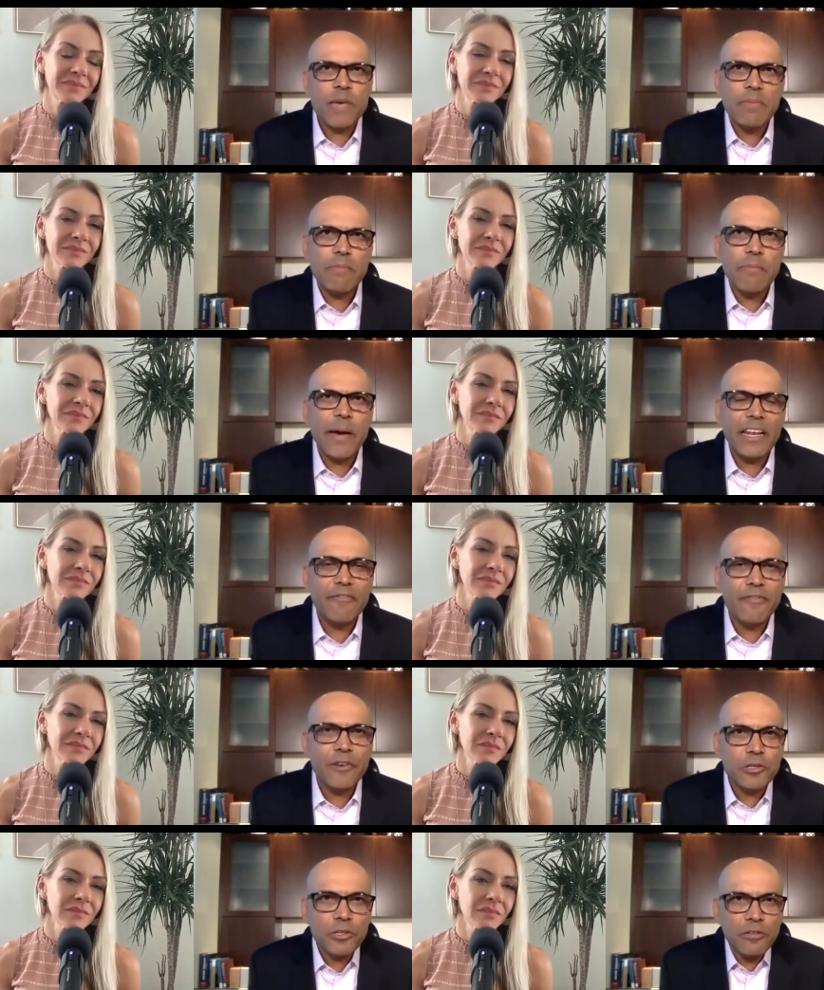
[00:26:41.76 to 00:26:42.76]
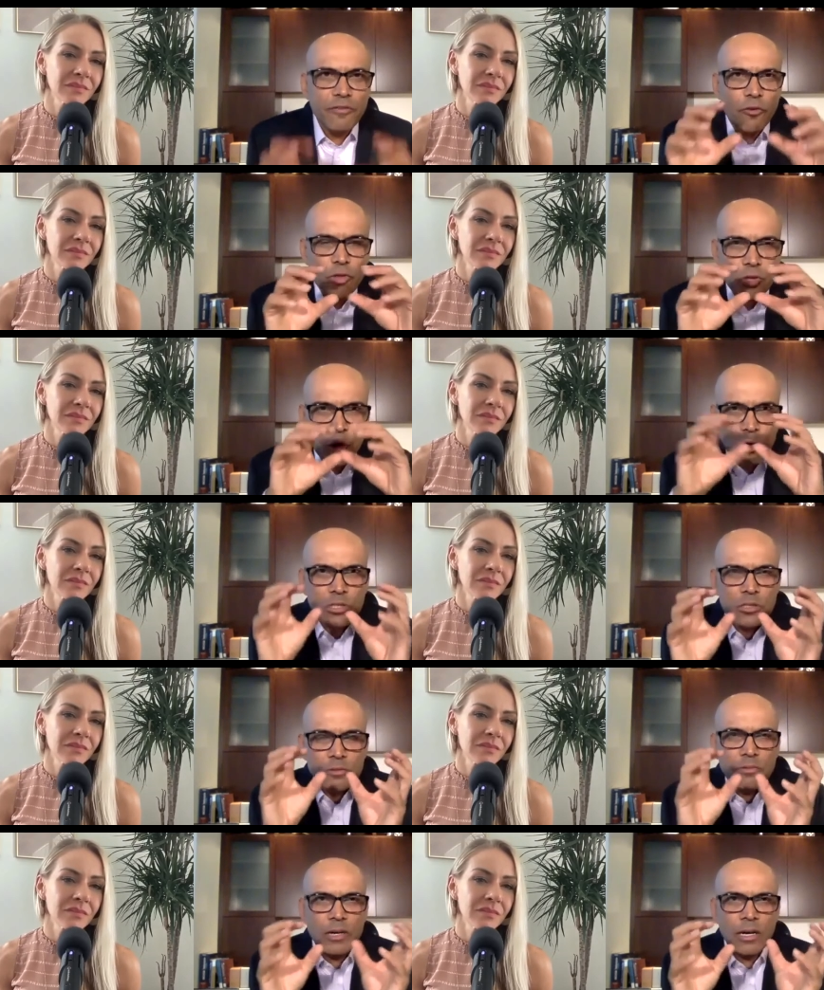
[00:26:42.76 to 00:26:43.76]
Speaker 1: be beneficial for
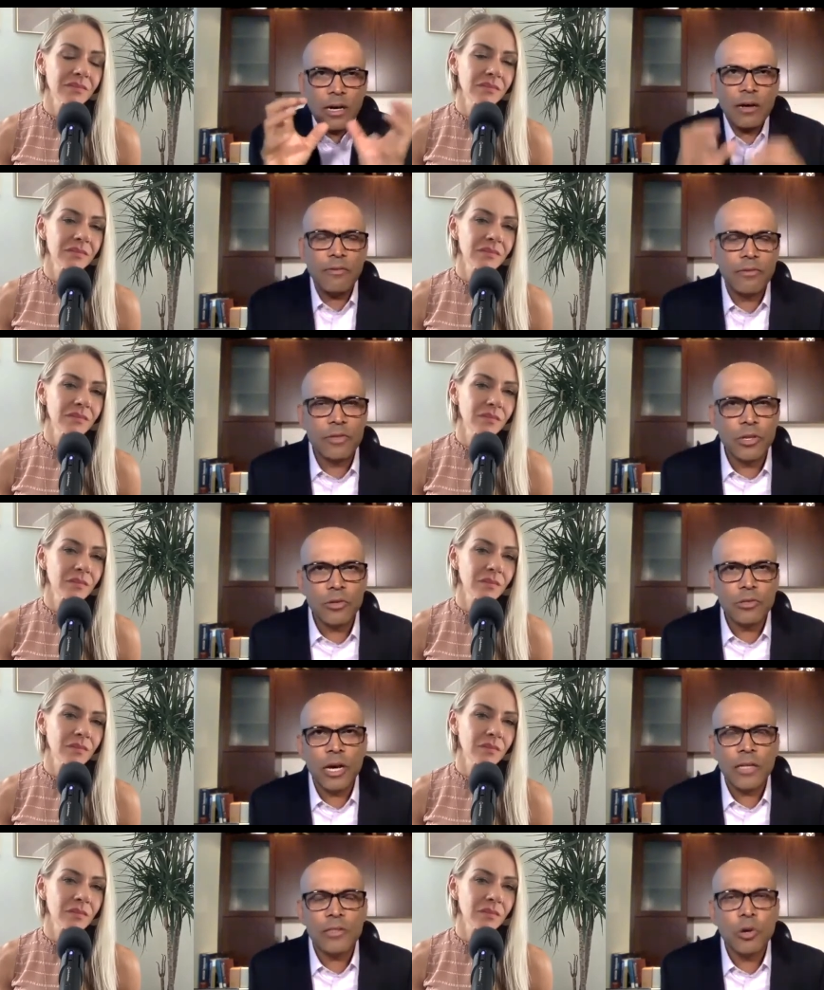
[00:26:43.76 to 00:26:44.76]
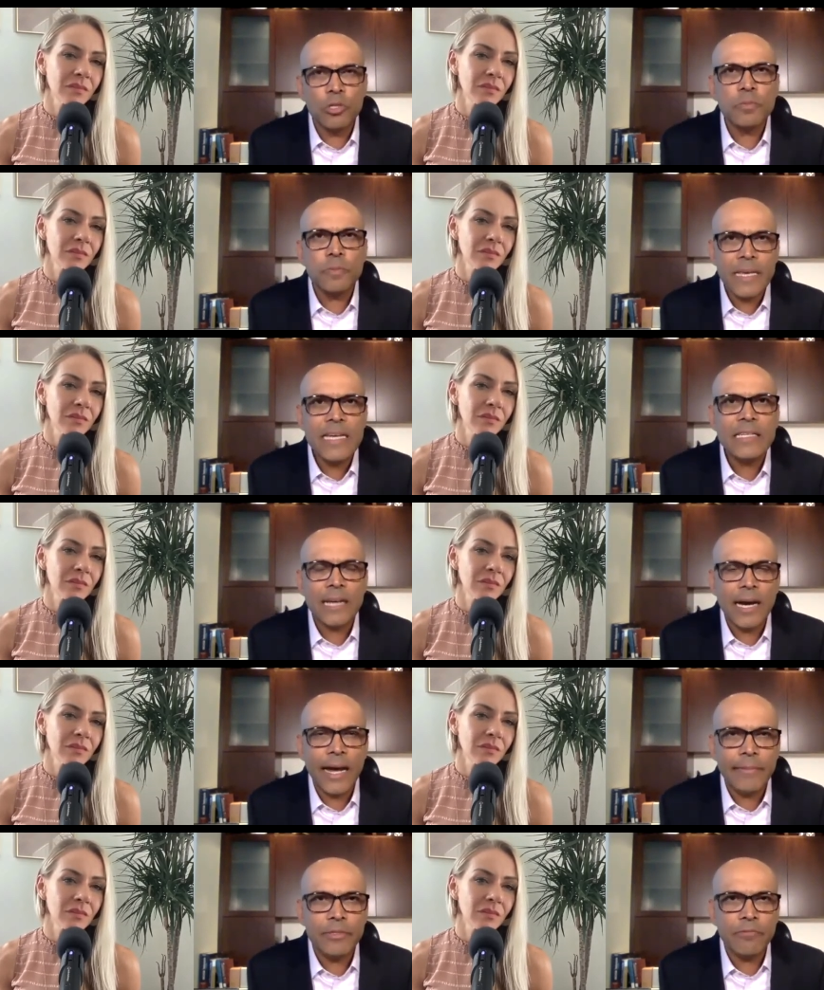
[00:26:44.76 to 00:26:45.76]
those, uh, the, uh, those peak
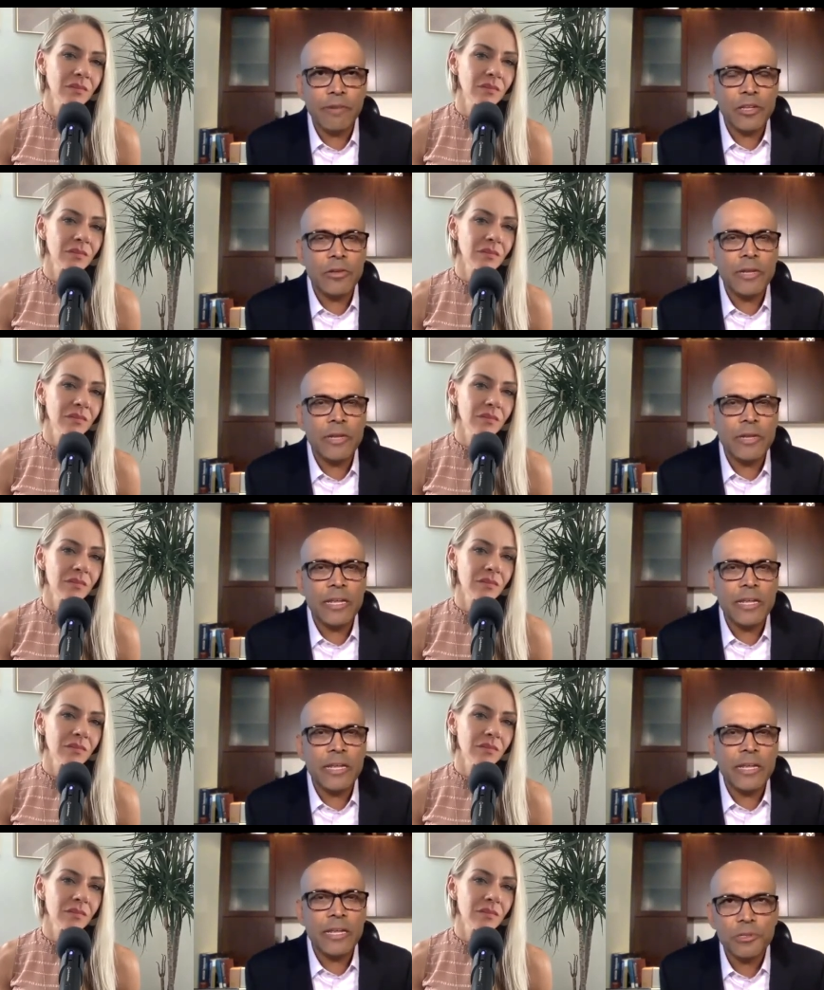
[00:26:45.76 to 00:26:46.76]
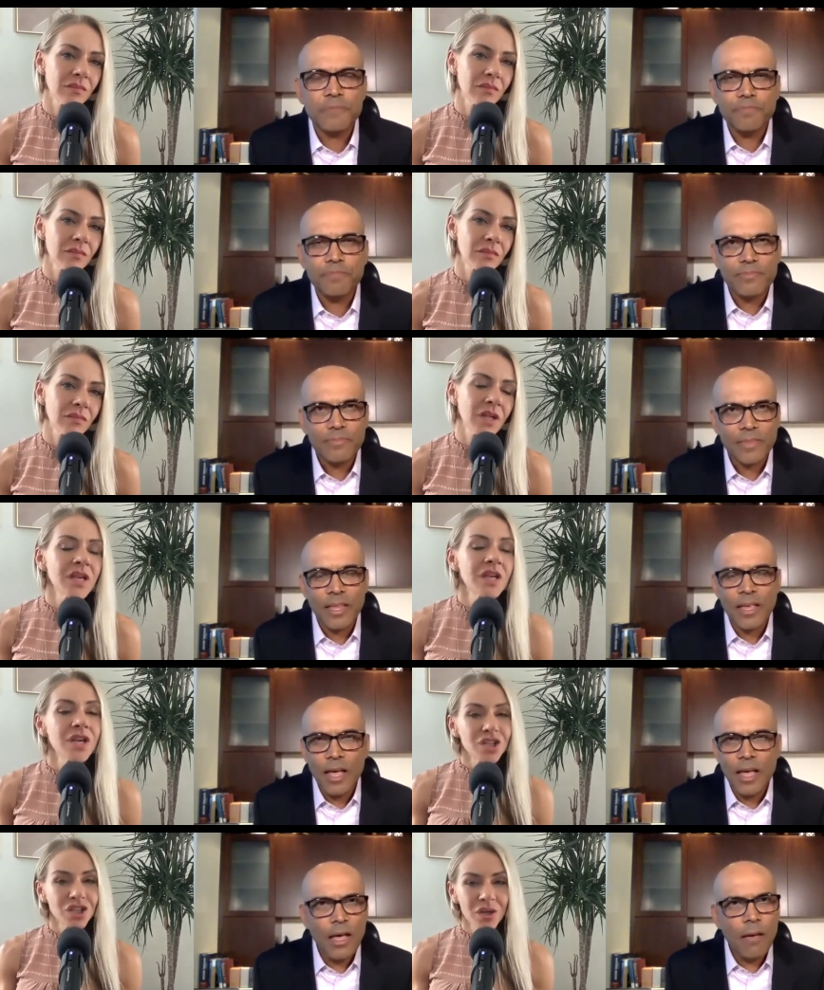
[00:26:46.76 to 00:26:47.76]
times when you need the most.
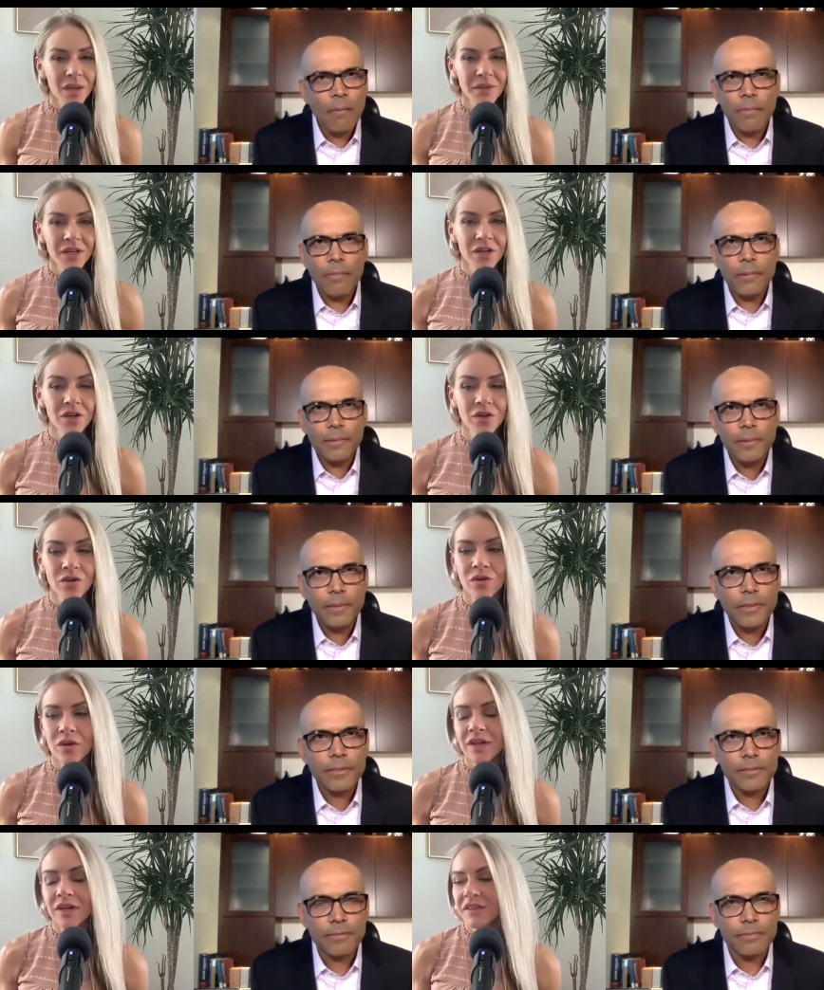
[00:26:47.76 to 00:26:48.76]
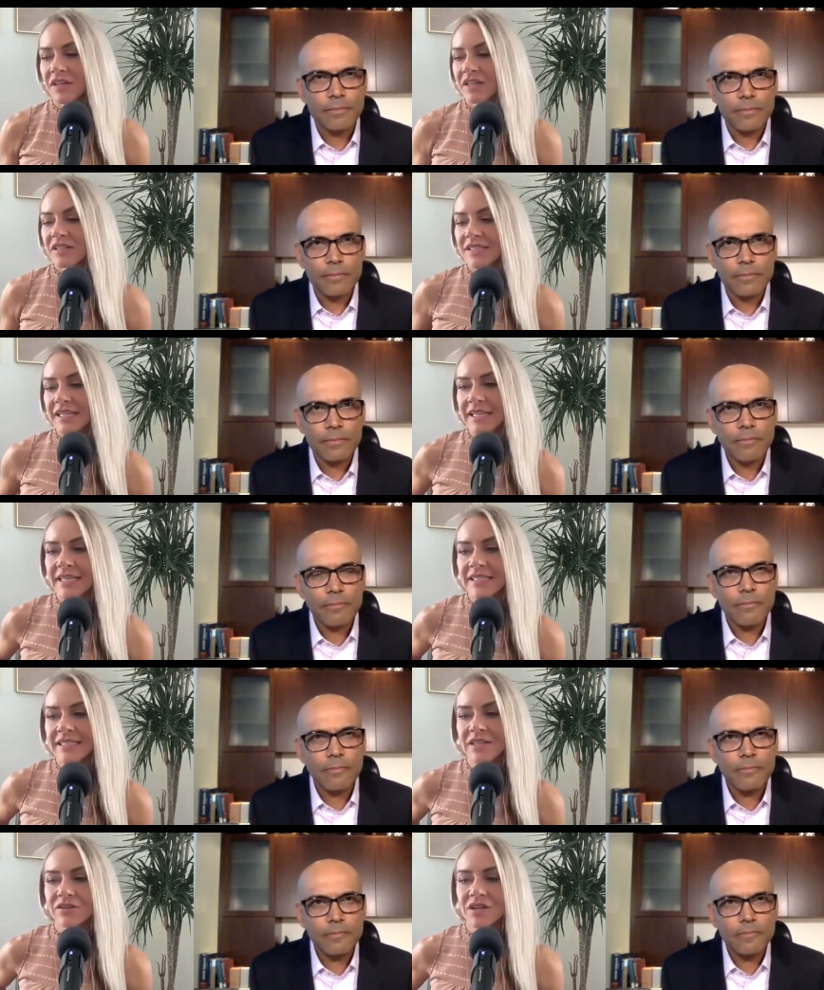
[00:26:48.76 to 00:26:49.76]
Speaker 2: Do you happen to know if there's any
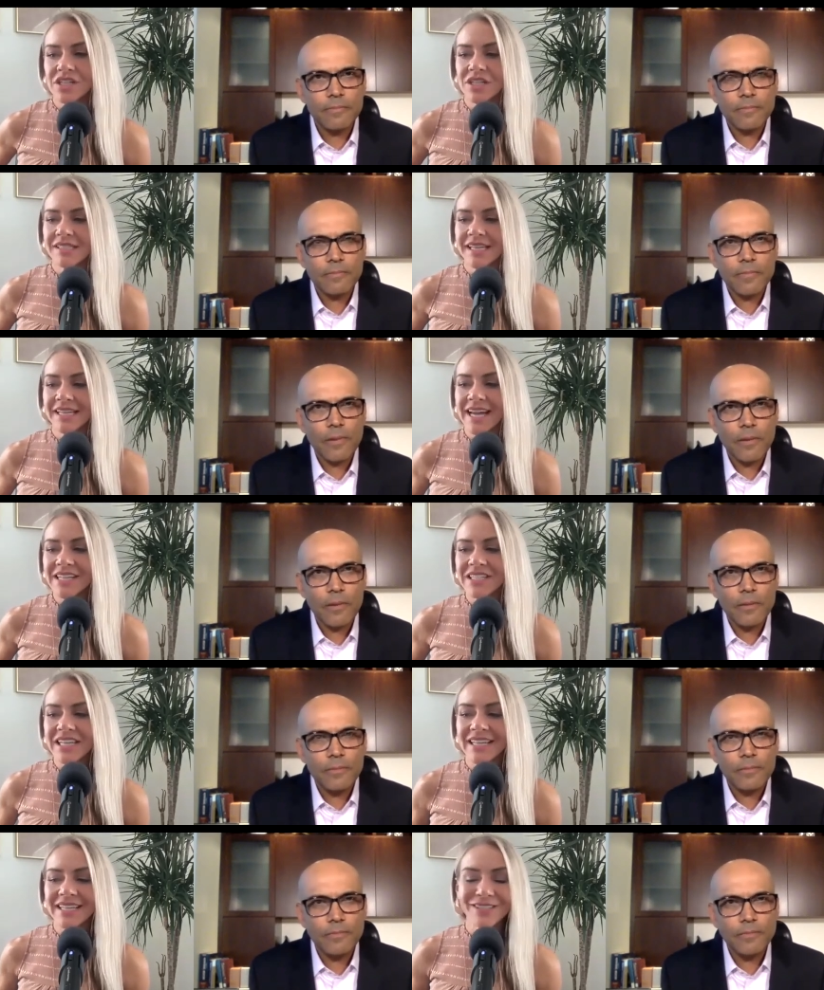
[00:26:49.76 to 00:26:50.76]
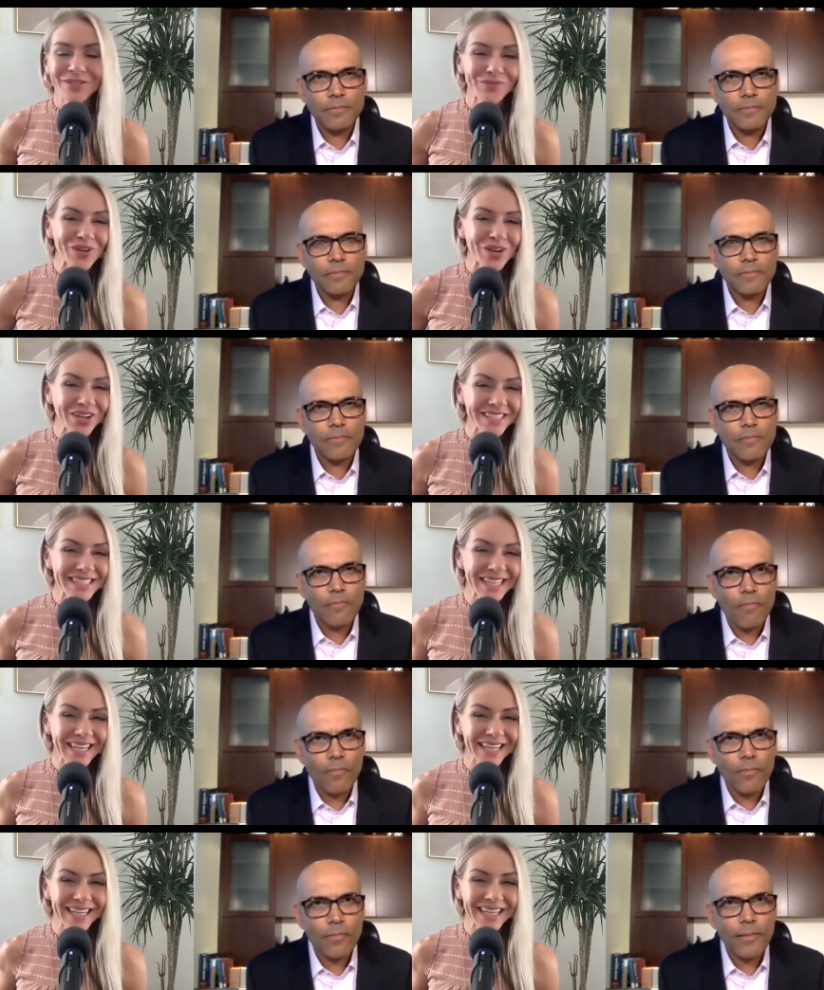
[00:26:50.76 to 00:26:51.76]
considerations? Like, I tend to not
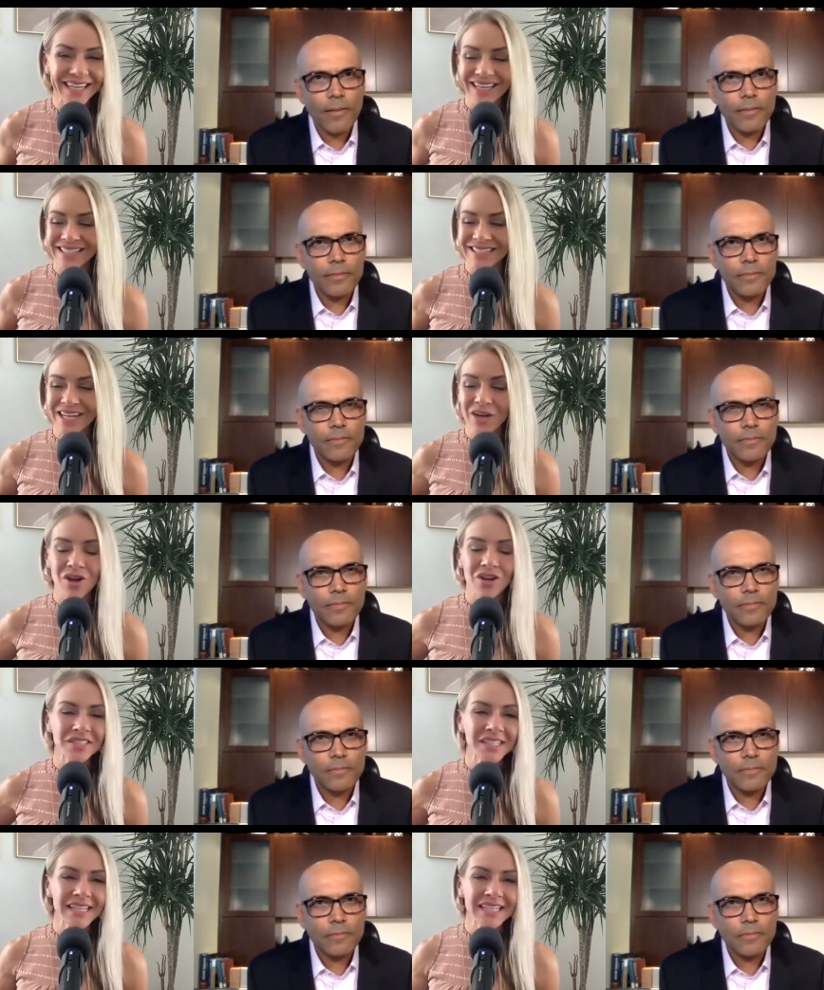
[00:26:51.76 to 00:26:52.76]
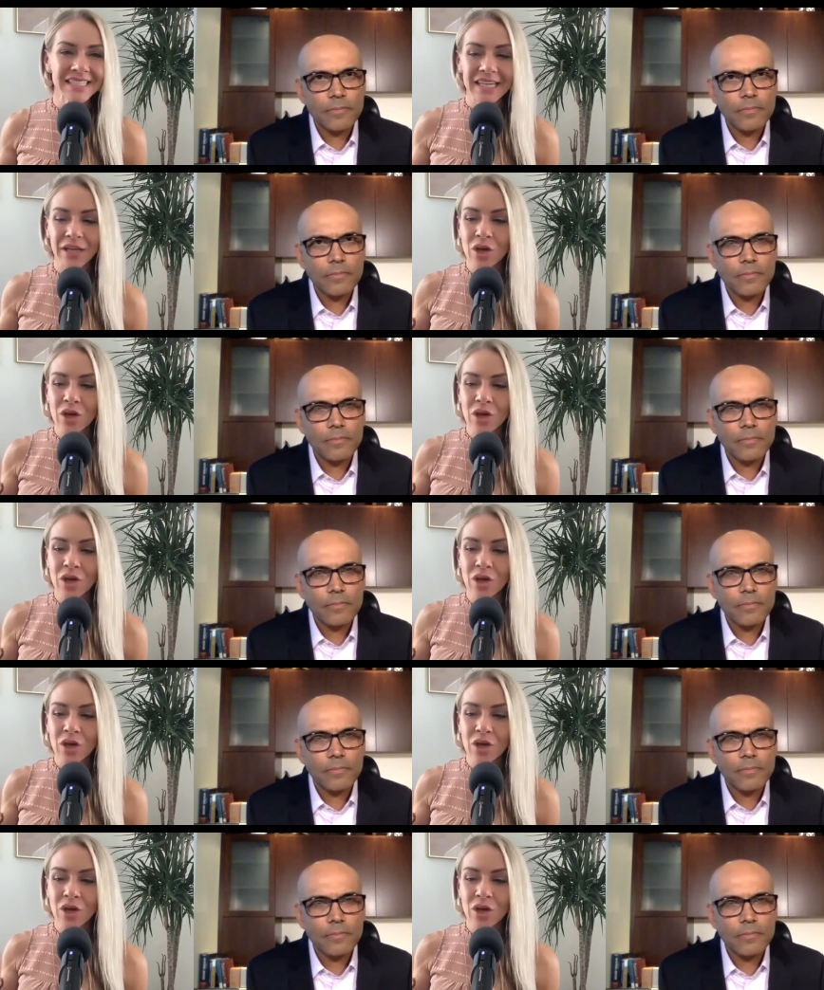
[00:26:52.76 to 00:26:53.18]
take antioxidants like